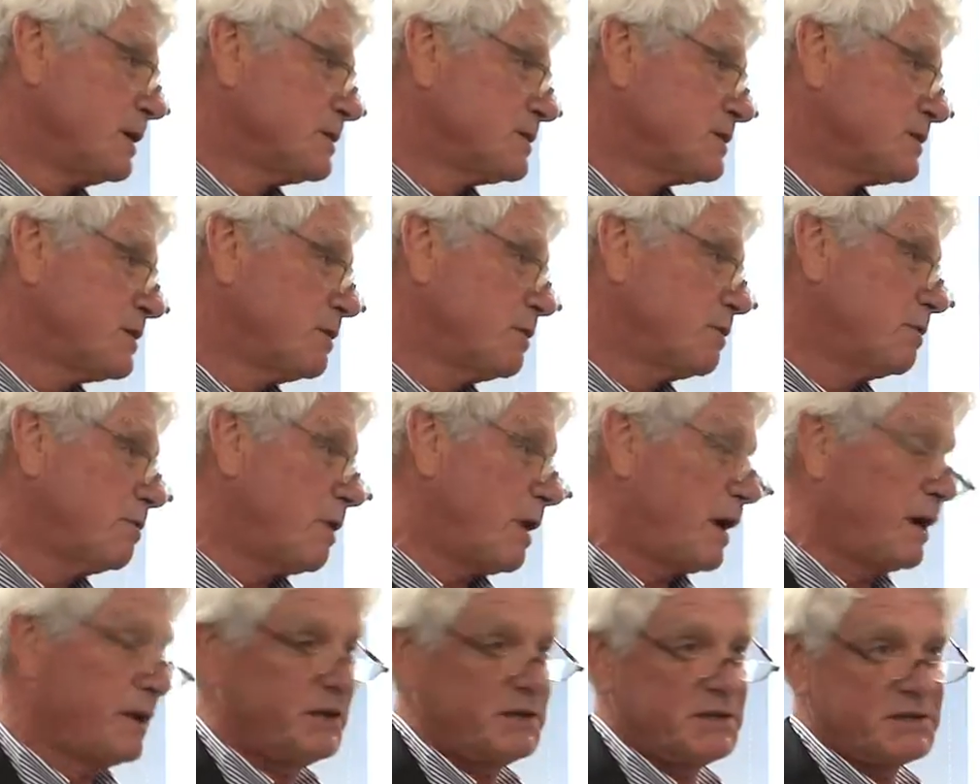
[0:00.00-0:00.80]

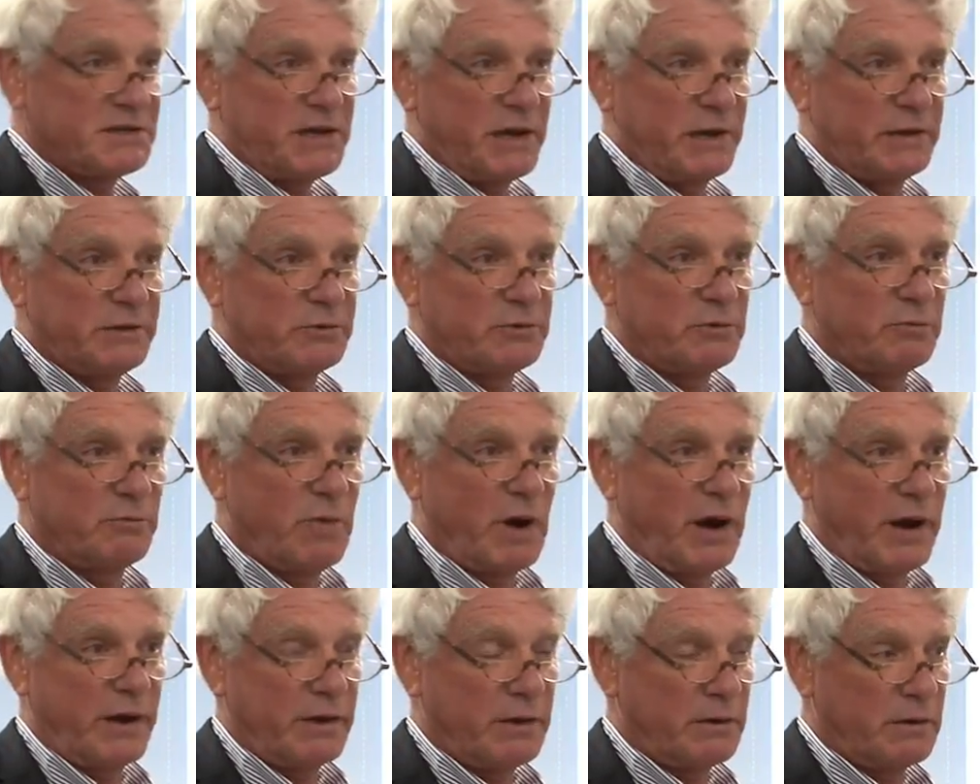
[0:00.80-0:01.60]
So I decided to
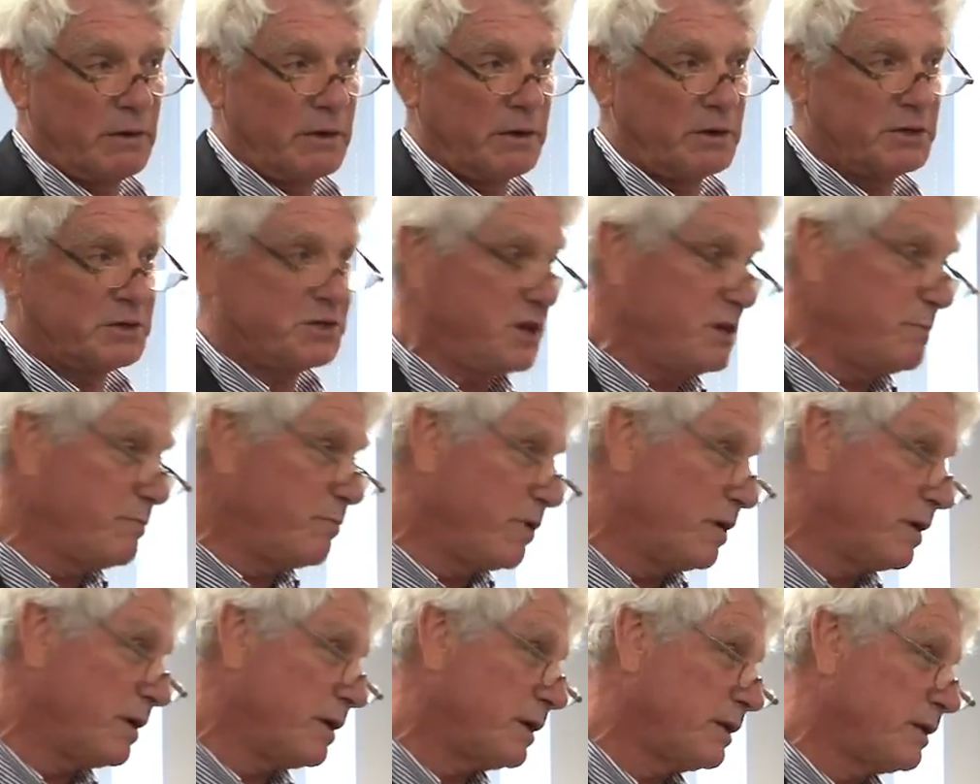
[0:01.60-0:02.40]
buy a
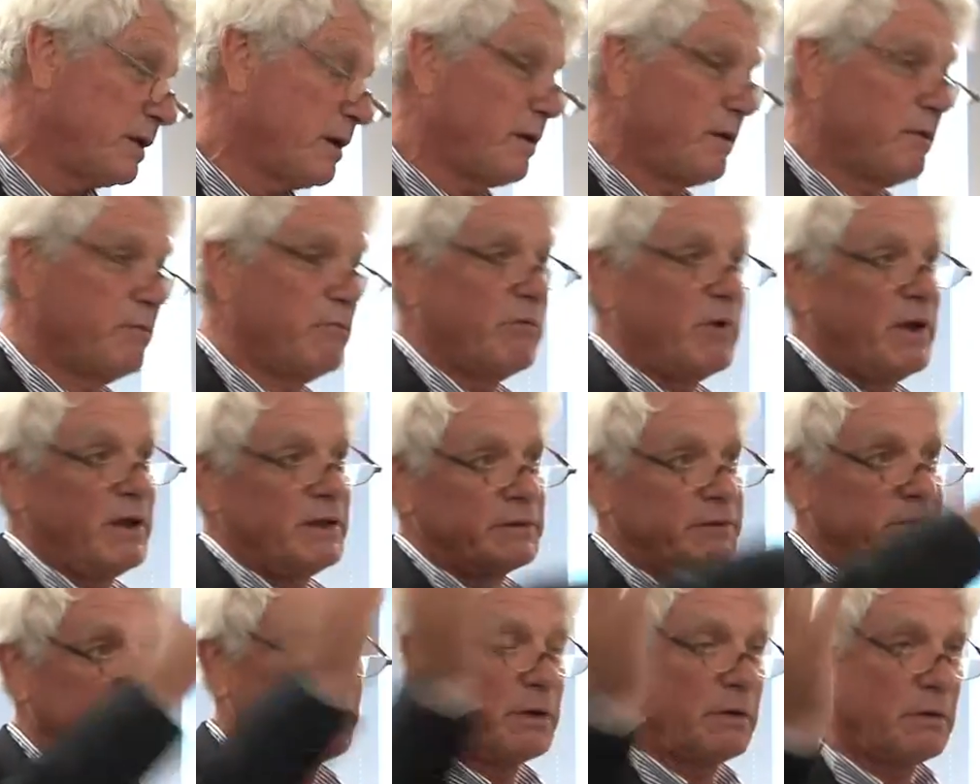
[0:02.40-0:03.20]
jeep, and I
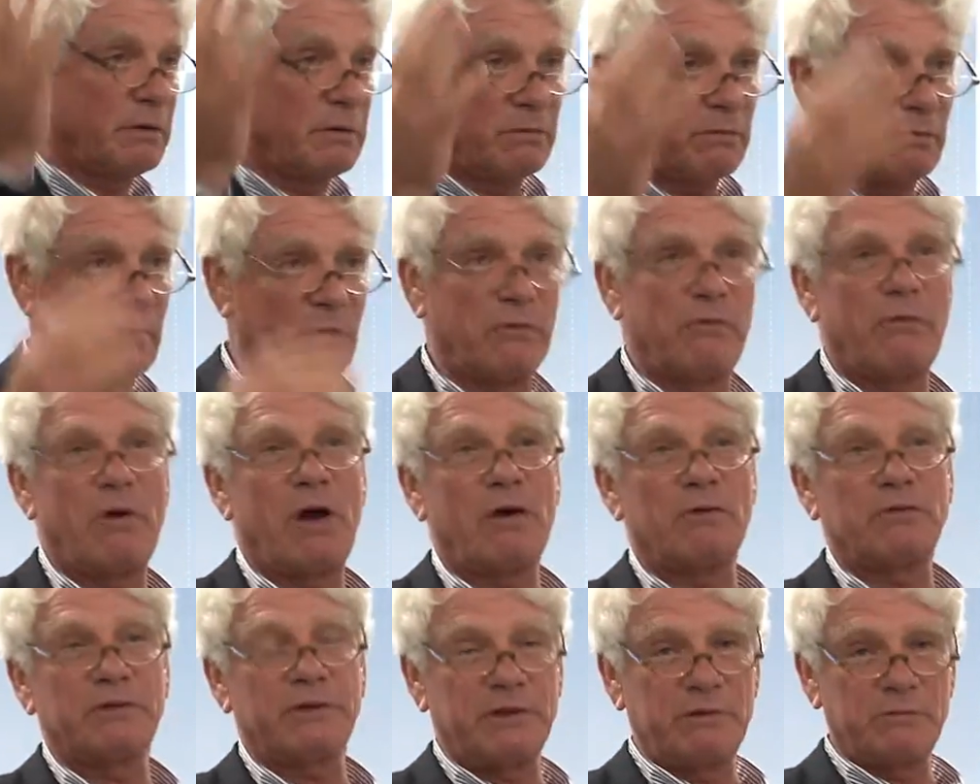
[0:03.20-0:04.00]
went
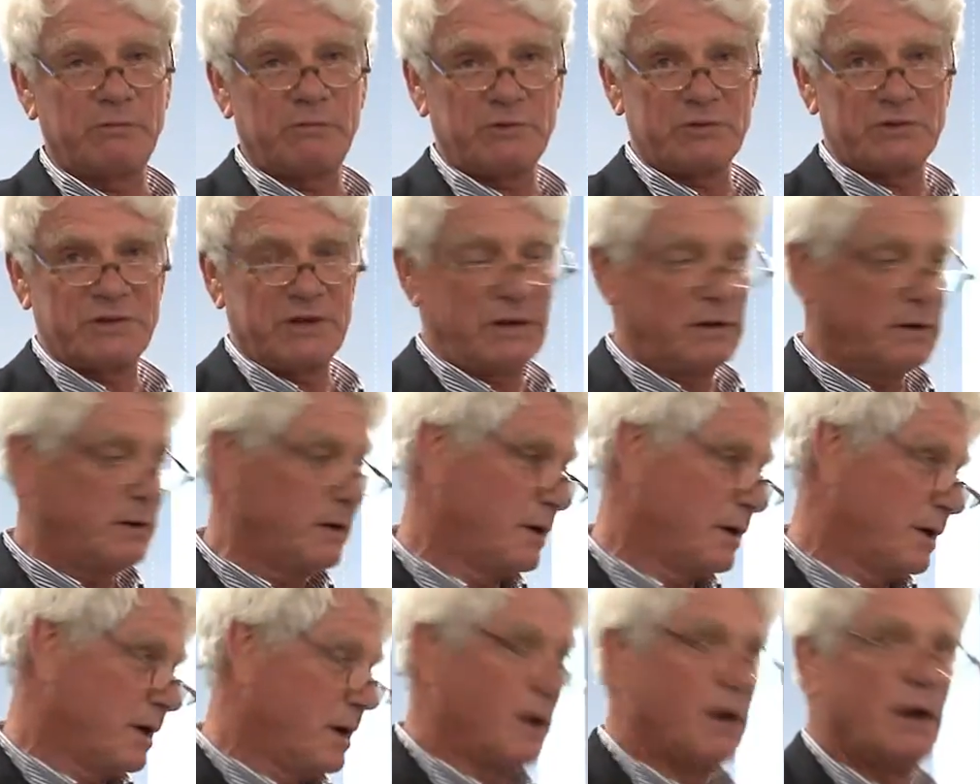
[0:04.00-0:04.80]
around in Brazil,
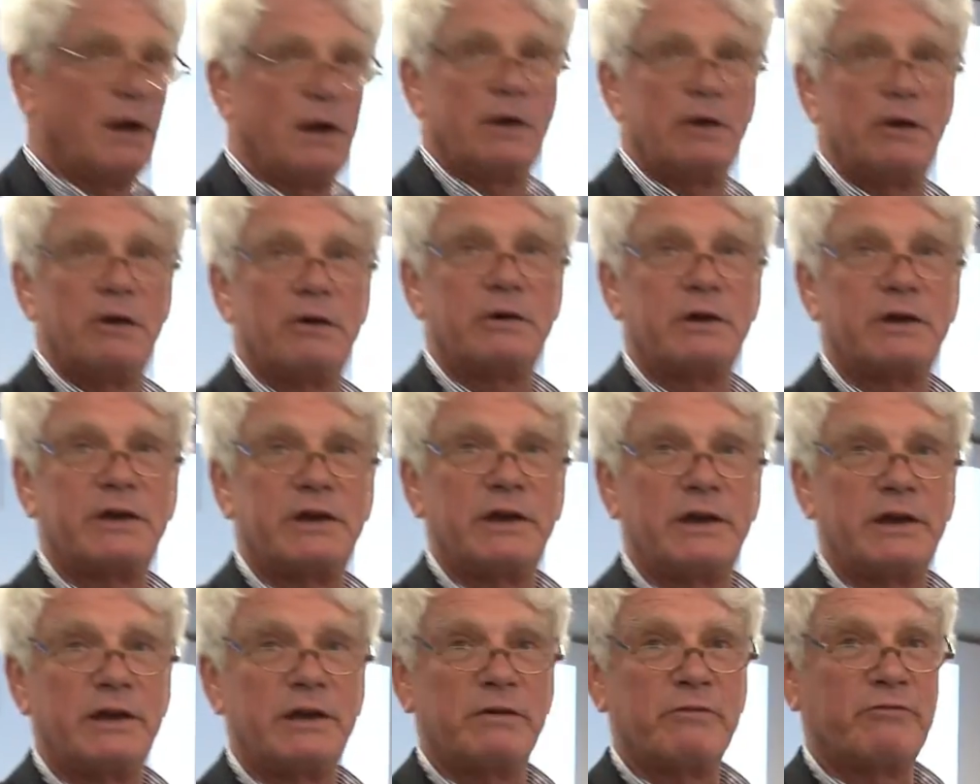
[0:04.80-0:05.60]

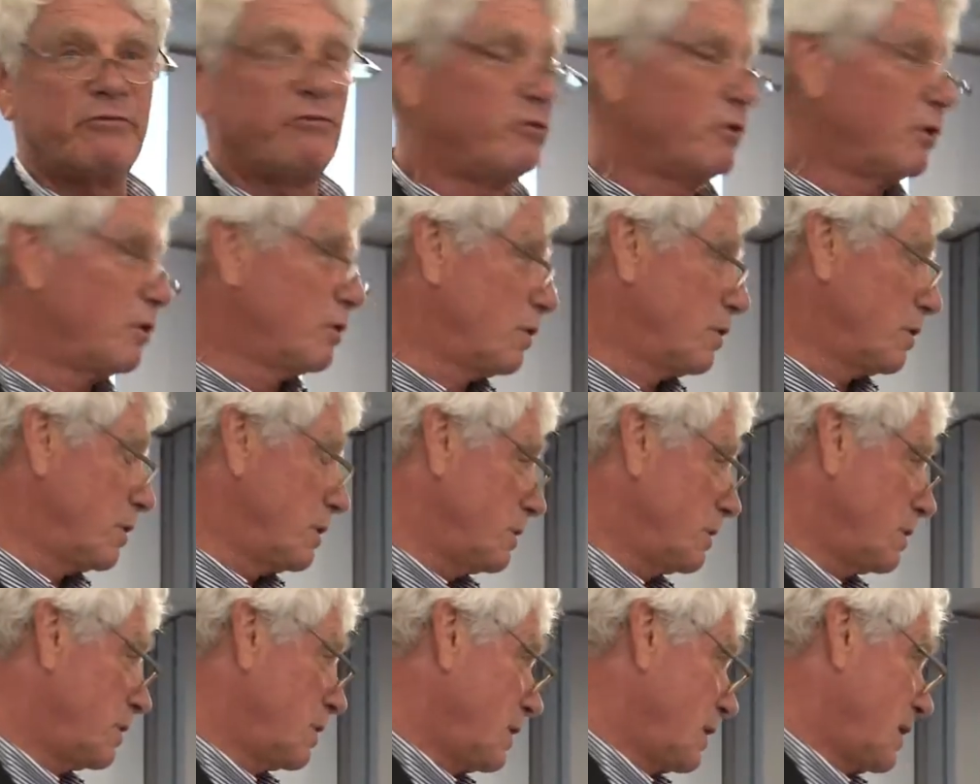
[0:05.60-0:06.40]
looking
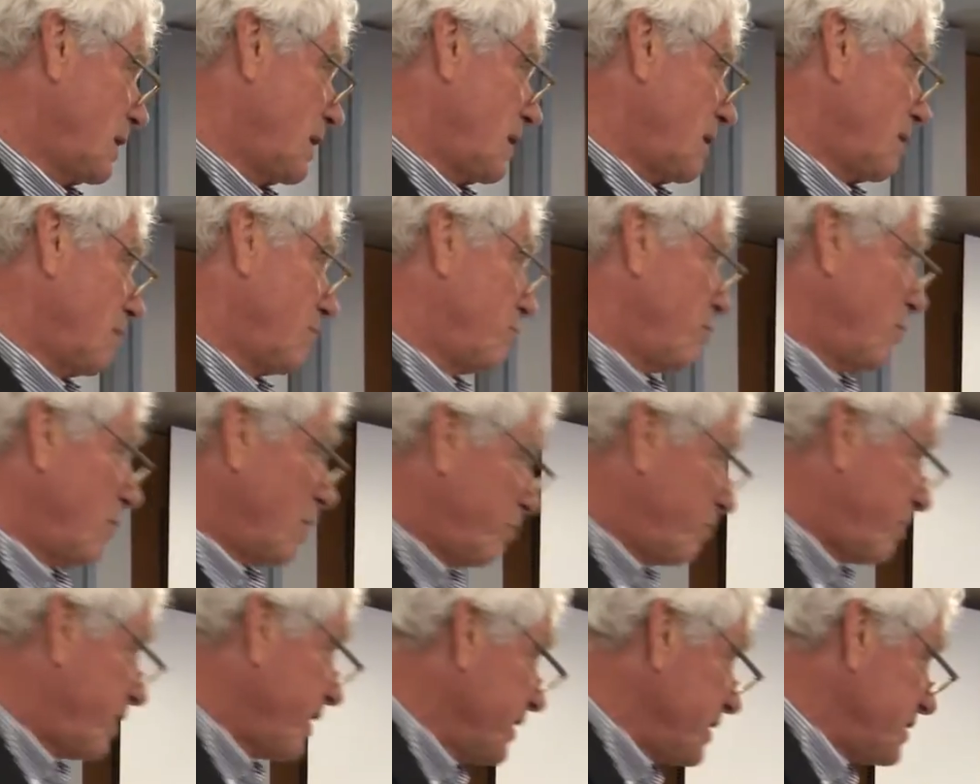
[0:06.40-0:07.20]
for
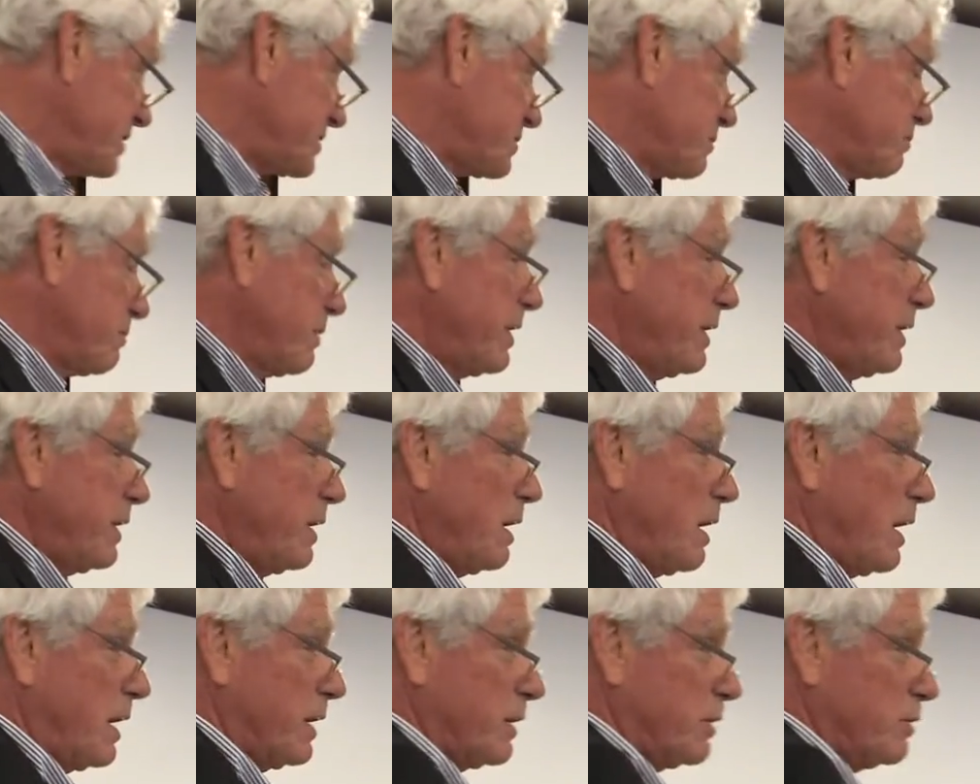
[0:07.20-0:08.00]
a place where
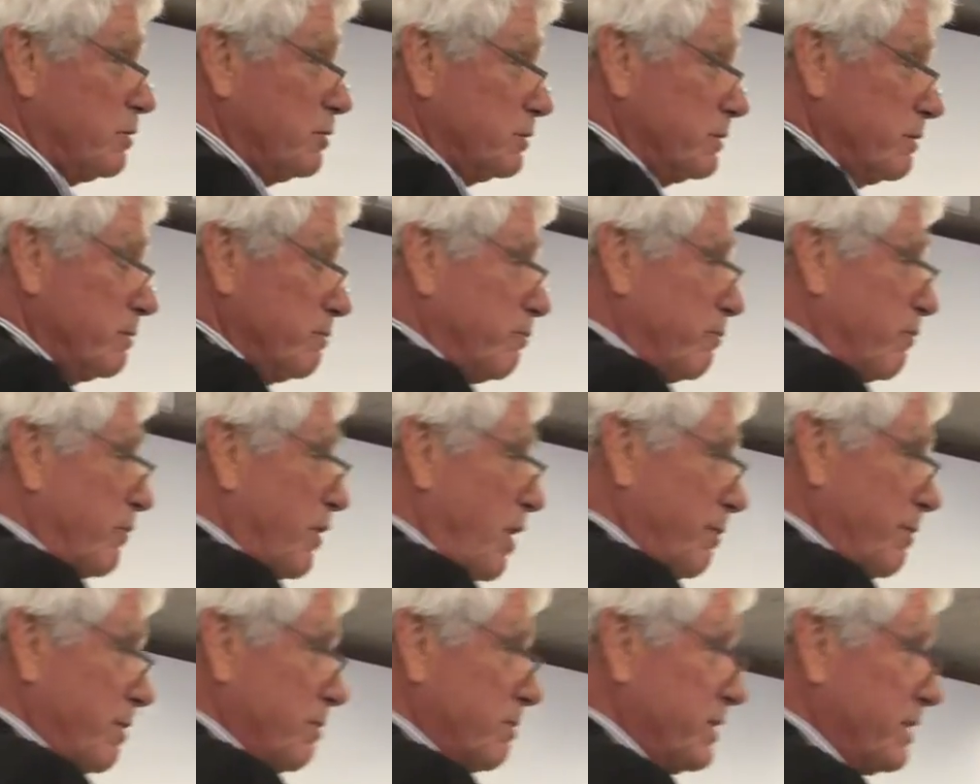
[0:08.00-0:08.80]
I could
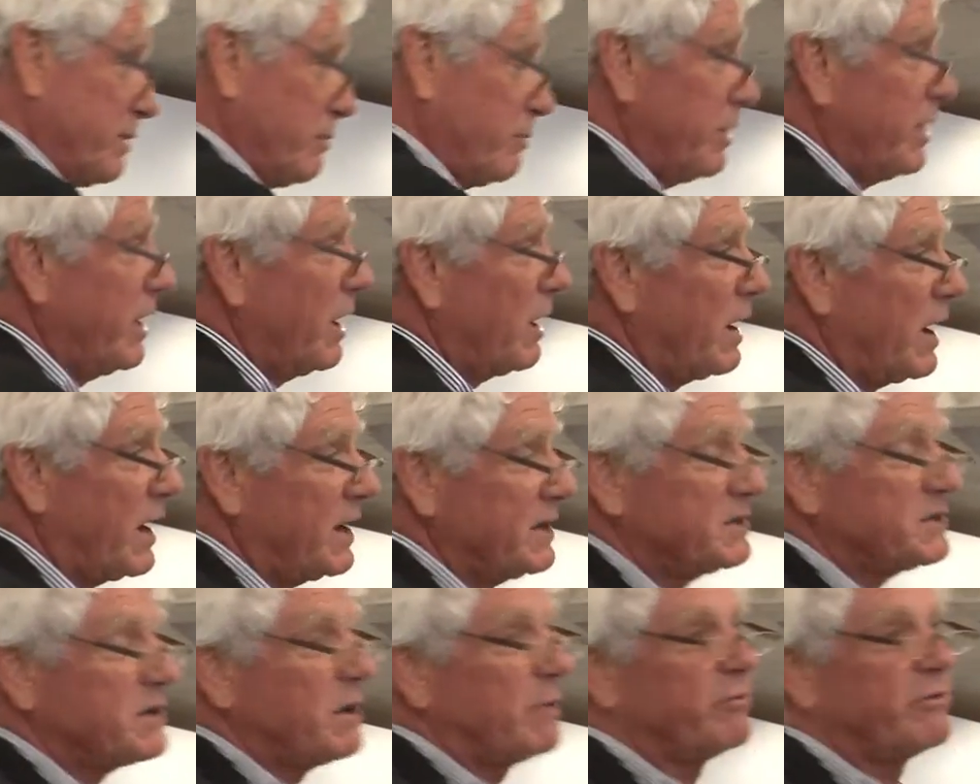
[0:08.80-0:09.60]
probably
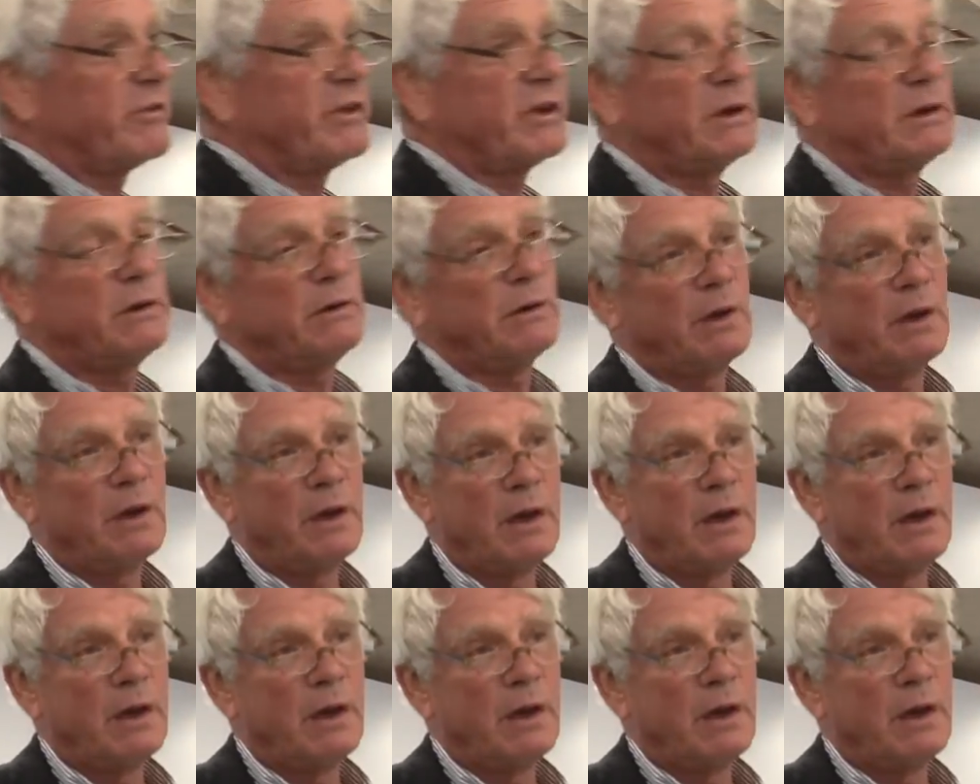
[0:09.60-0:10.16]
realize something,